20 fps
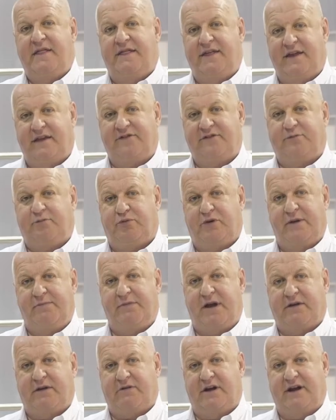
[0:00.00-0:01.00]
This
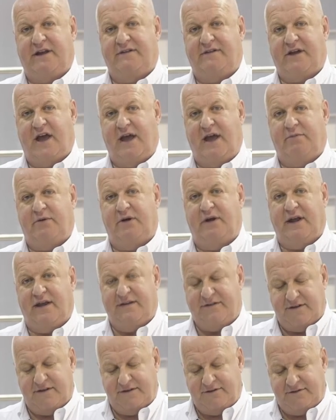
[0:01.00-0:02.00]
pre-make ready table
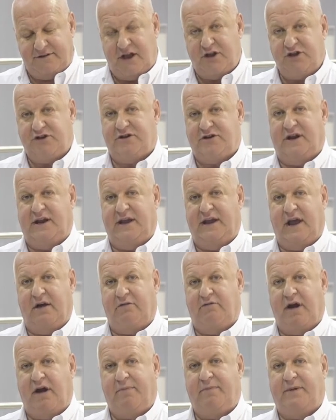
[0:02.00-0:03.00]
is essentially
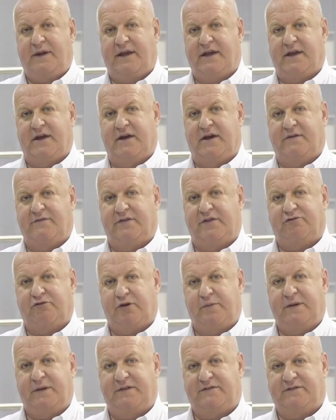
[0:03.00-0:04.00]
a replica of the
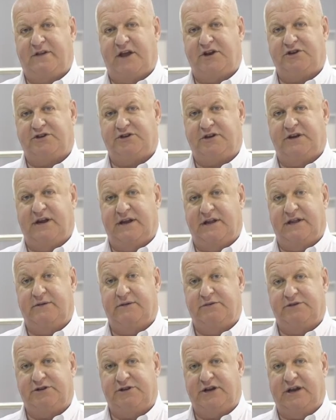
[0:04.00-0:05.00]
stripping station in the
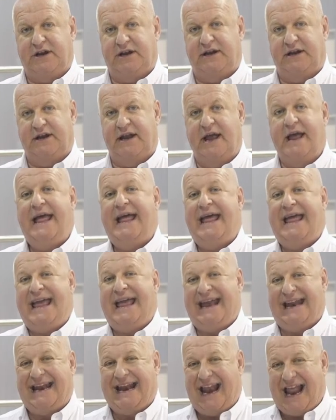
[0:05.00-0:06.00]
machine.
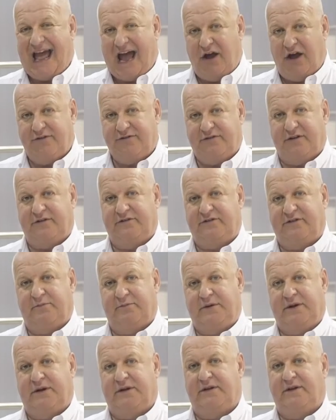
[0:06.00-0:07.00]
It allows us to
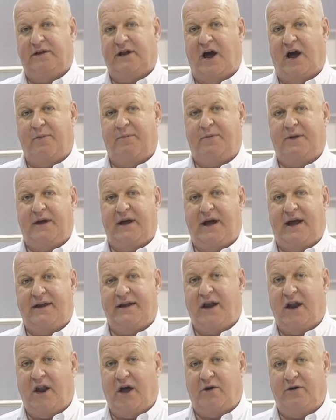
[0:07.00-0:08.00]
build an upper and
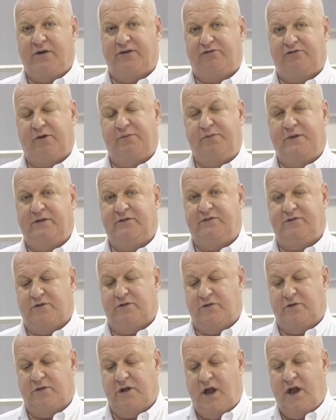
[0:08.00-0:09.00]
a lower stripping
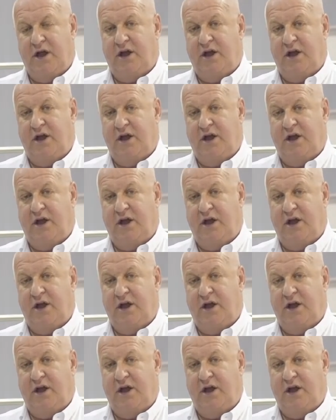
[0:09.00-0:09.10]
tool